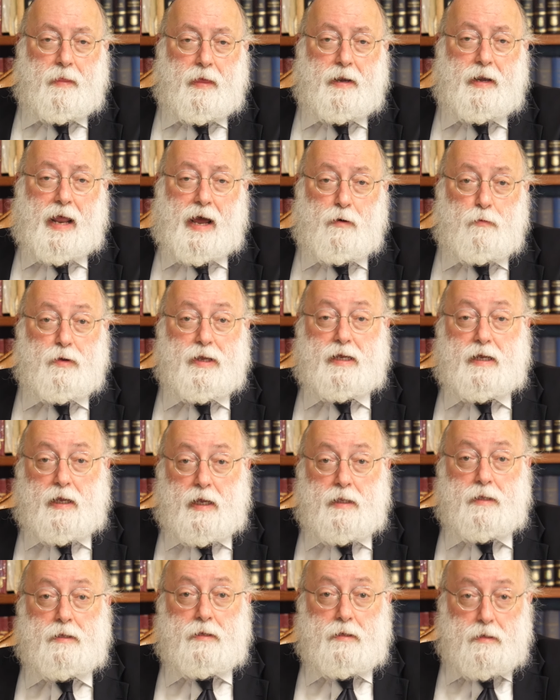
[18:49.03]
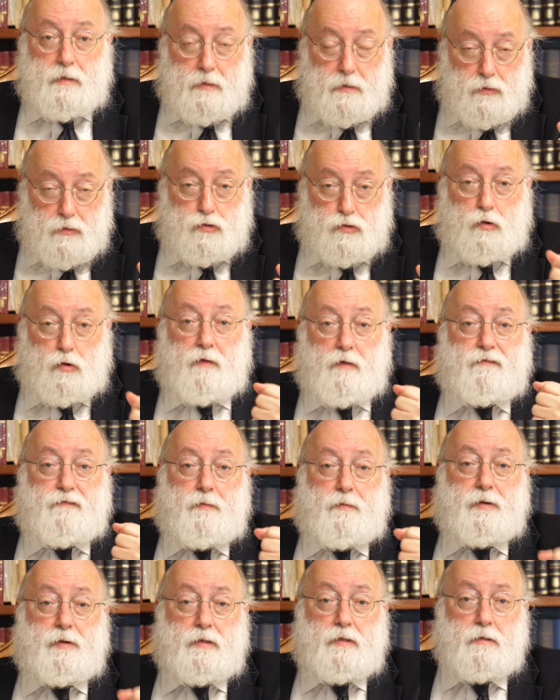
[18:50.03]
and how we can draw
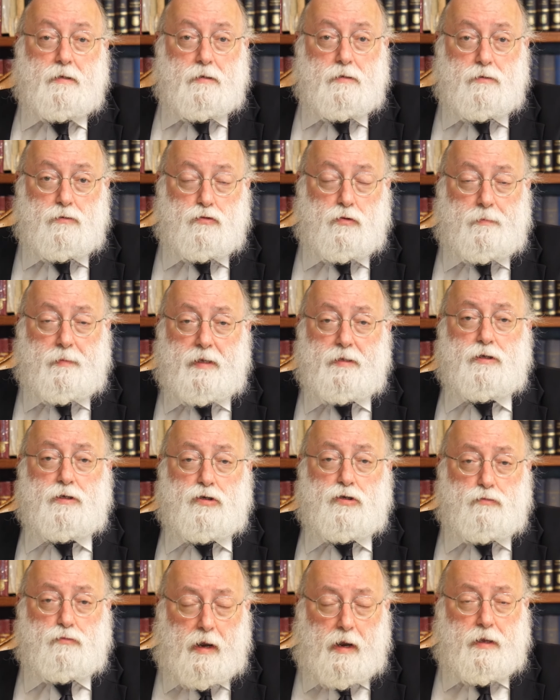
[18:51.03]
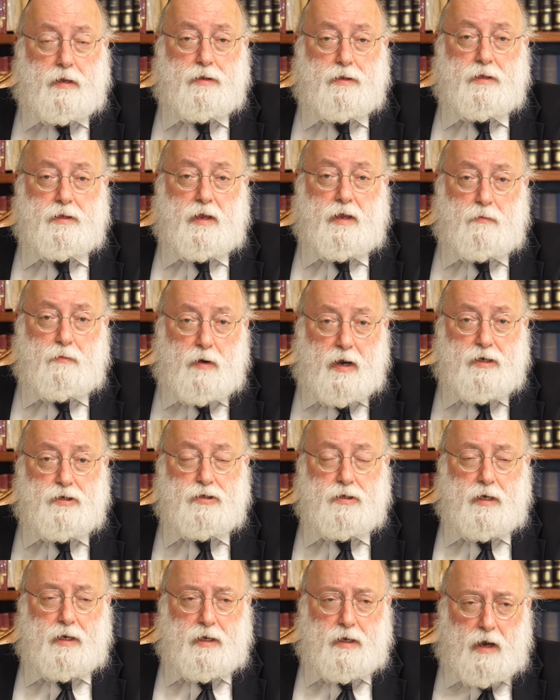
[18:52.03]
from it tremendous strength and
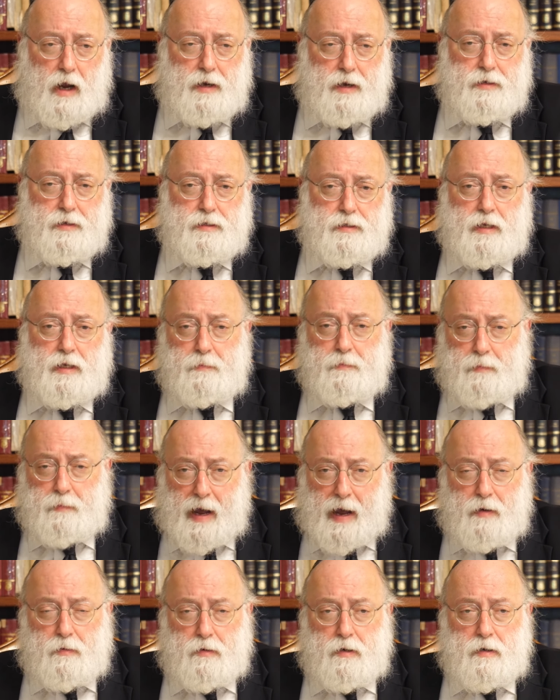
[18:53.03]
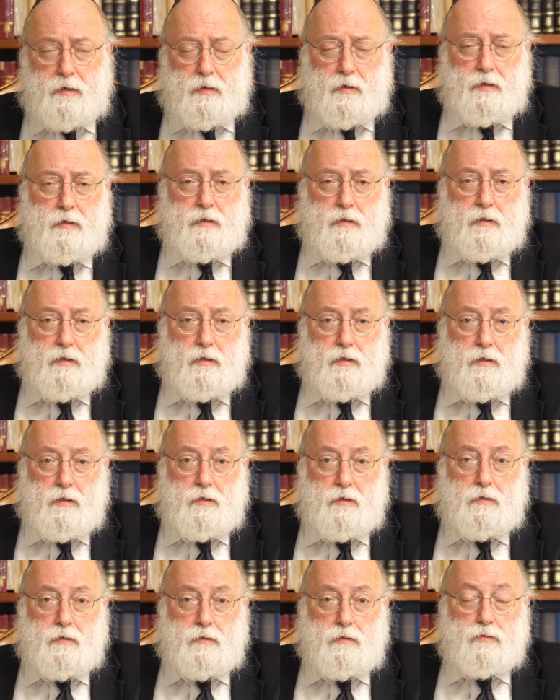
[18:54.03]
direction and guidance and power
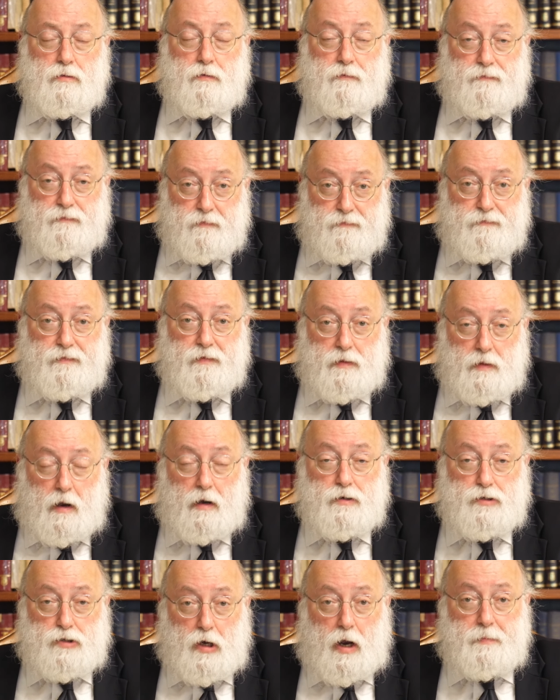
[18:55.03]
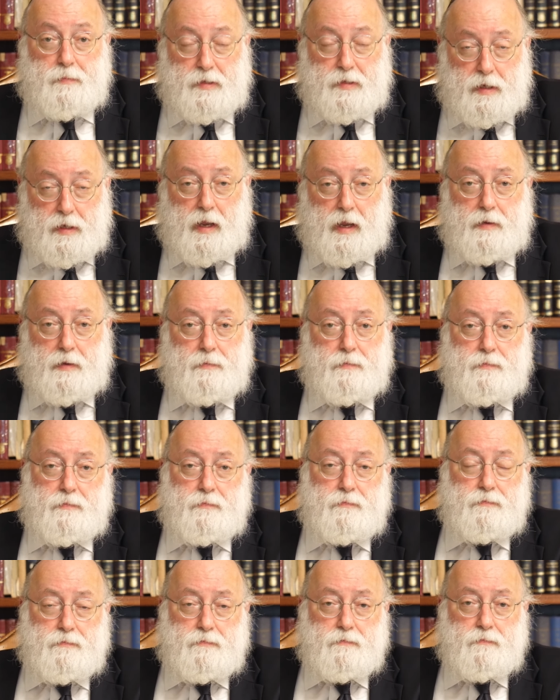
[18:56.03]
to fulfill our job today.
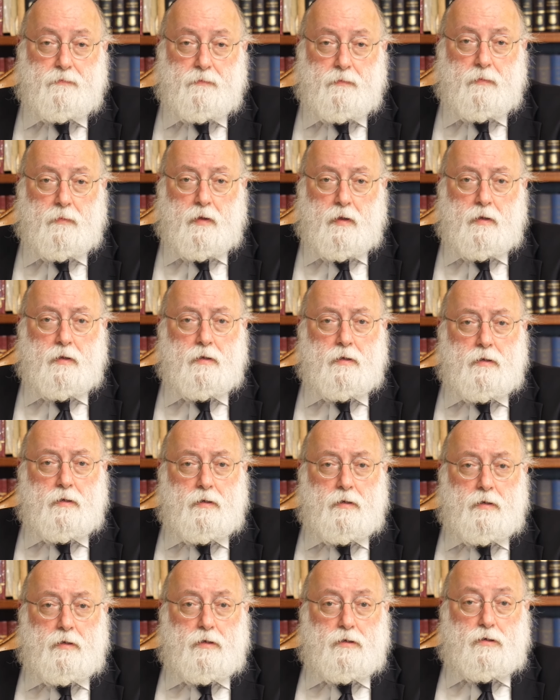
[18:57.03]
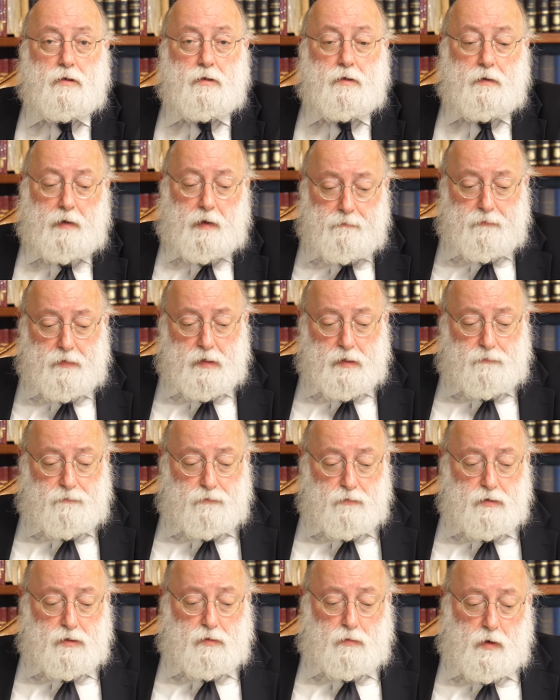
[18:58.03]
So the obvious
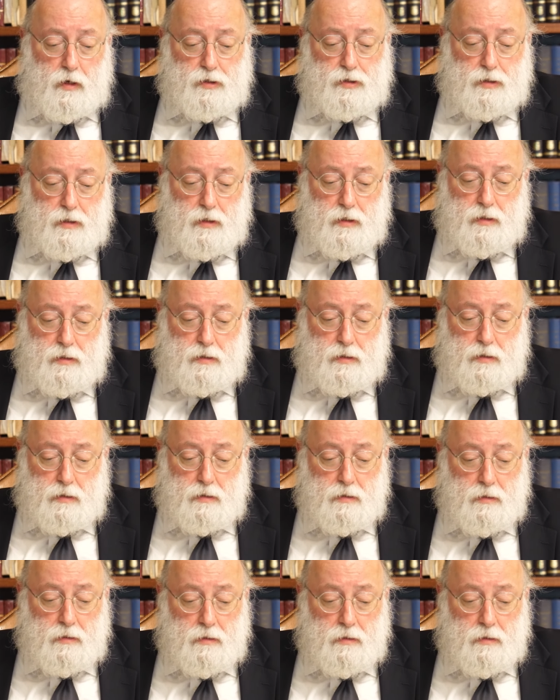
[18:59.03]
first question is